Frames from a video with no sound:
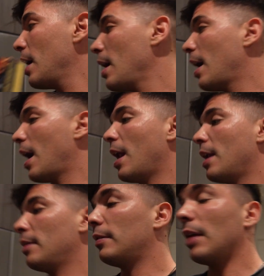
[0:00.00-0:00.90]

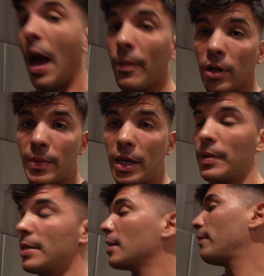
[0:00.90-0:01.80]
and I'm gonna make
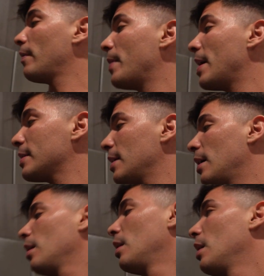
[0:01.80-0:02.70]
myself a
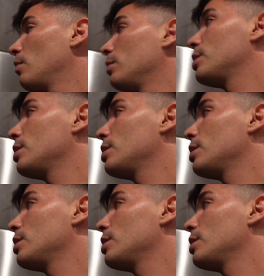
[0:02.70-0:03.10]
pasta which